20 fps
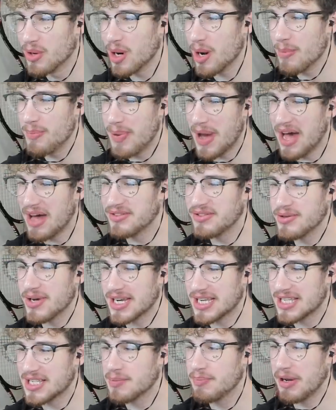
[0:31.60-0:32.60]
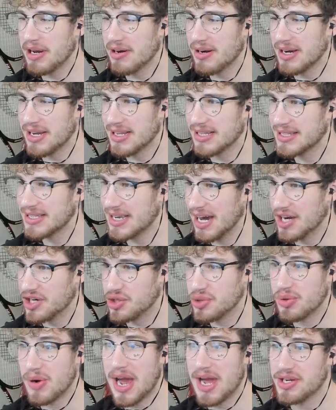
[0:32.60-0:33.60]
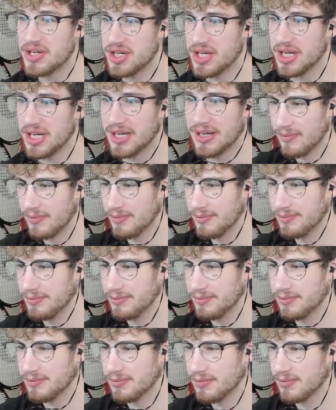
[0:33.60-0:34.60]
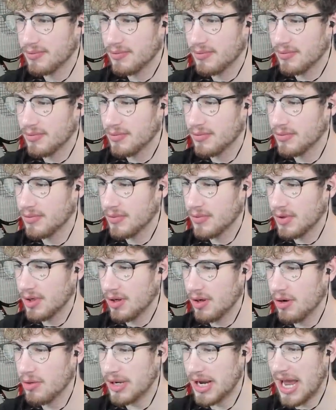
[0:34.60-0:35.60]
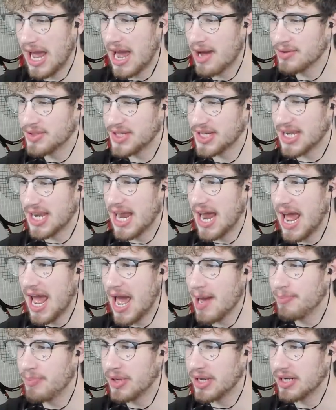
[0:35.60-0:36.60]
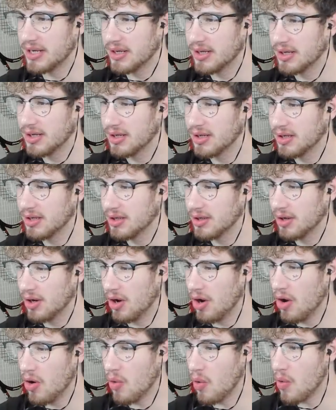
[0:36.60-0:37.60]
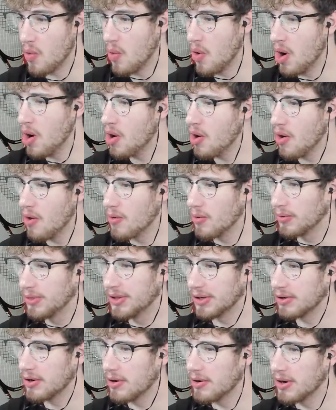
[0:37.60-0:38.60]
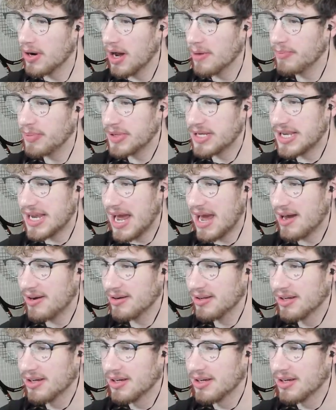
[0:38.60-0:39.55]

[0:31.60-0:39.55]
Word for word: We're about to experience a tragedy. Oh wait, how's it gonna happen? Oh, whoa, they're oh. going up and down.